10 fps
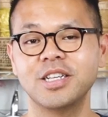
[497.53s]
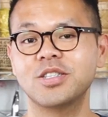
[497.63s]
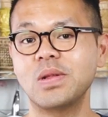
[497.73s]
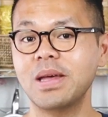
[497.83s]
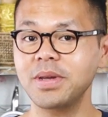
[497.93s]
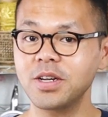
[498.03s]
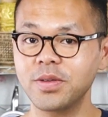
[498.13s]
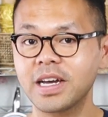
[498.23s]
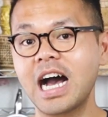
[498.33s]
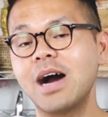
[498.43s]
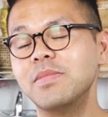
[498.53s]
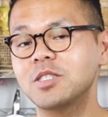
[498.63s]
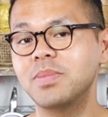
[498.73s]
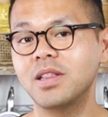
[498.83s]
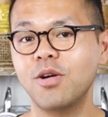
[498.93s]
So let me know in the
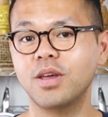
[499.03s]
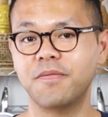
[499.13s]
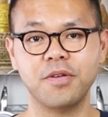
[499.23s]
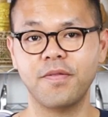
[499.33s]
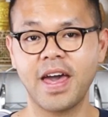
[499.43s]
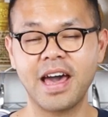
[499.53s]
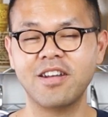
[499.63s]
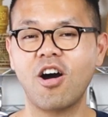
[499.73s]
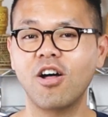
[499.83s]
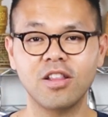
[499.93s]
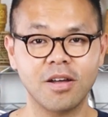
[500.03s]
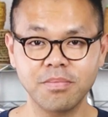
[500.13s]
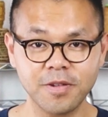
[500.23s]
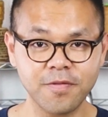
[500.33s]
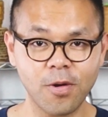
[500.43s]
comments below if you've had all lam
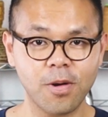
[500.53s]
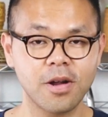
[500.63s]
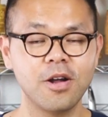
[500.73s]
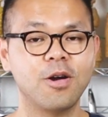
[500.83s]
before